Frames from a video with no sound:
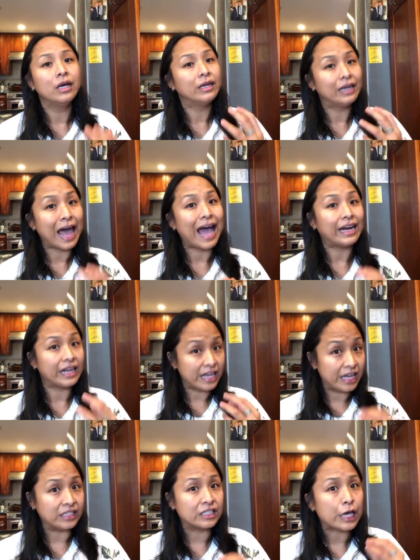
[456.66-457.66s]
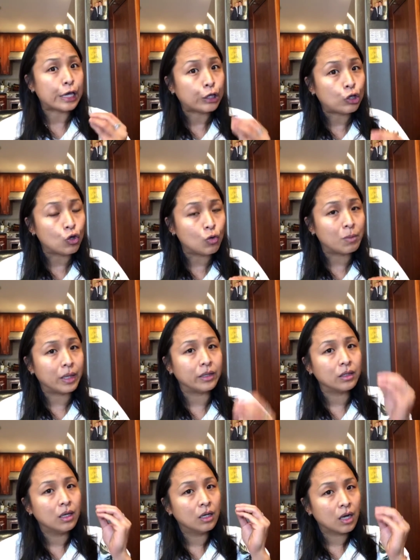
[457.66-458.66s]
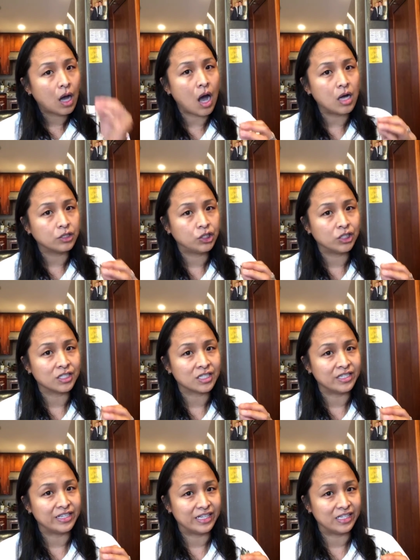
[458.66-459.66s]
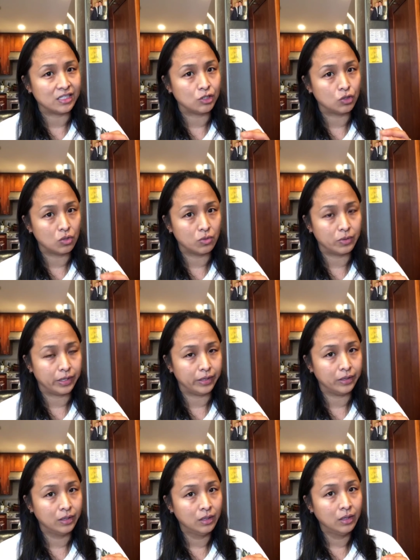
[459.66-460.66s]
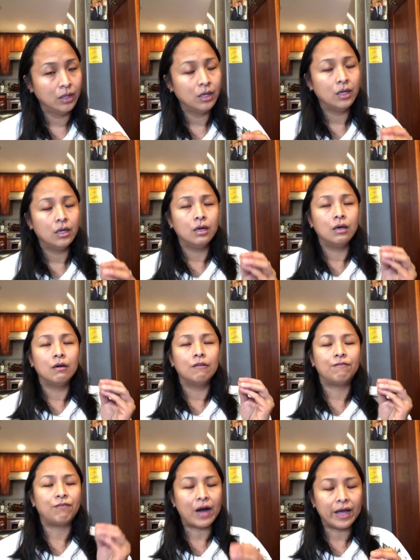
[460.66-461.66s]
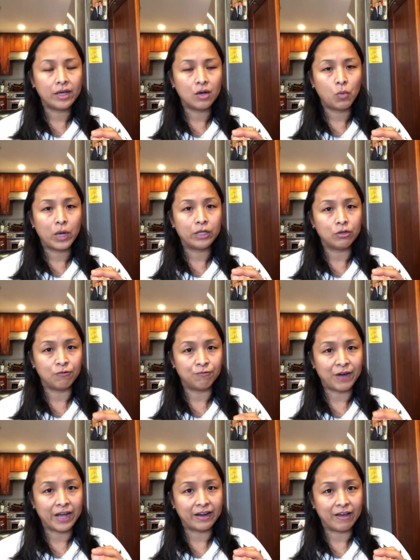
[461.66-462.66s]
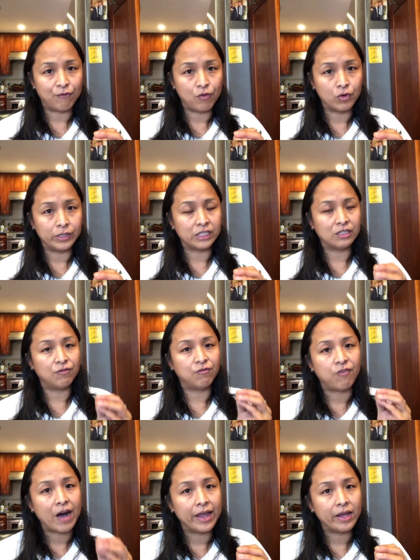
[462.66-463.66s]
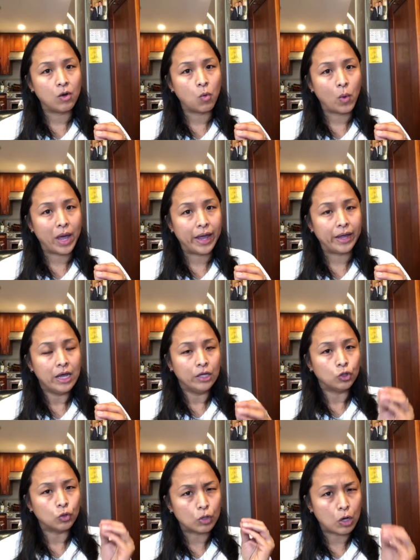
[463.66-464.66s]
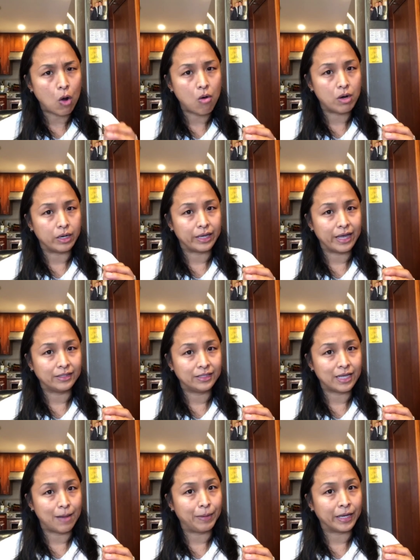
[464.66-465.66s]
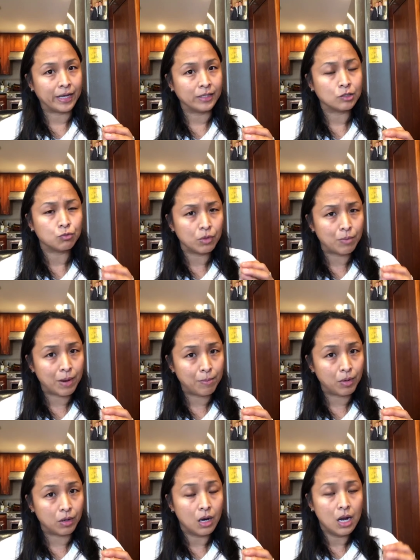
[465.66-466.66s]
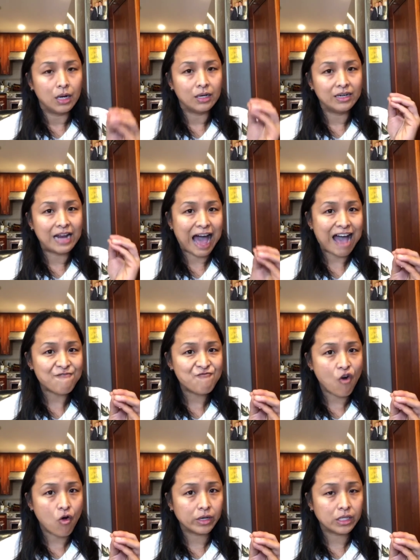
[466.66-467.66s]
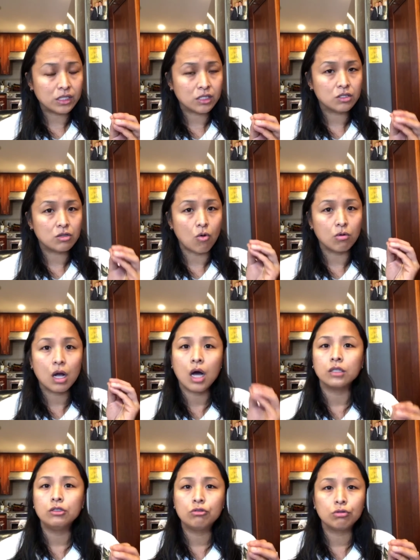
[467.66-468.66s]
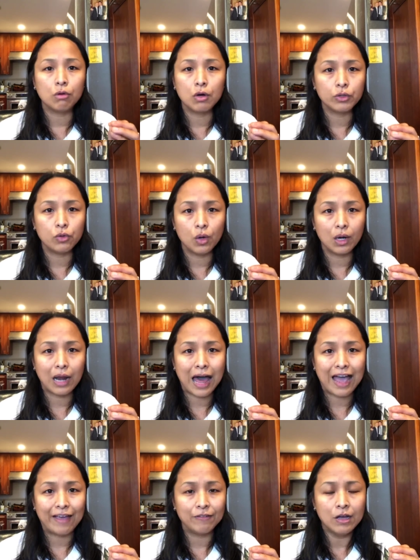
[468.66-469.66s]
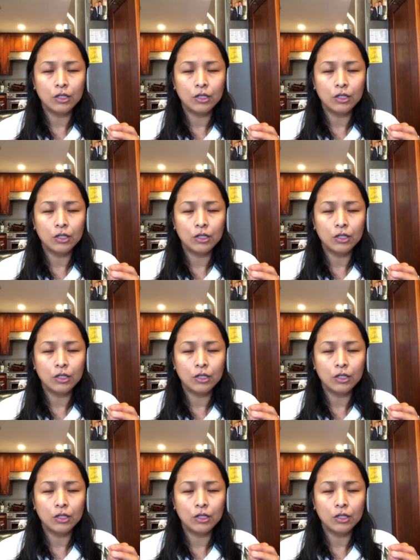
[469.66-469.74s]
that is human consciousness doing. Find a way to fight that voice. Find a way to go against that. Because remember, that voice don't control your life.